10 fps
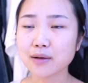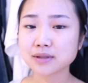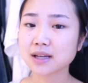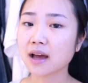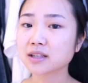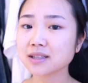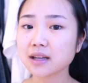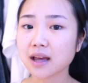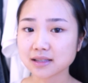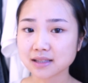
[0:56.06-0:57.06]
was
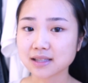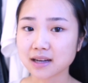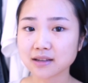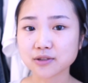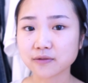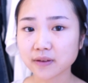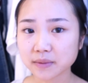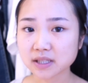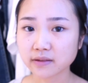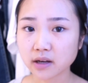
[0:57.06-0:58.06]
actually hesitating to
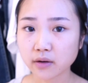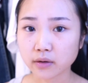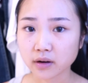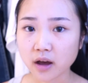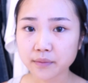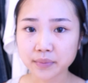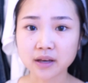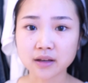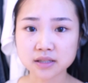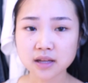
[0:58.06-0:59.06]
film this video or not
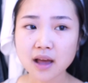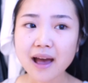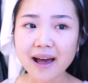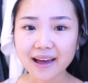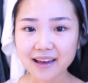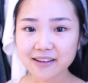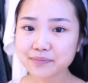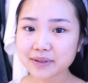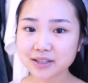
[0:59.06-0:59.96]
because I have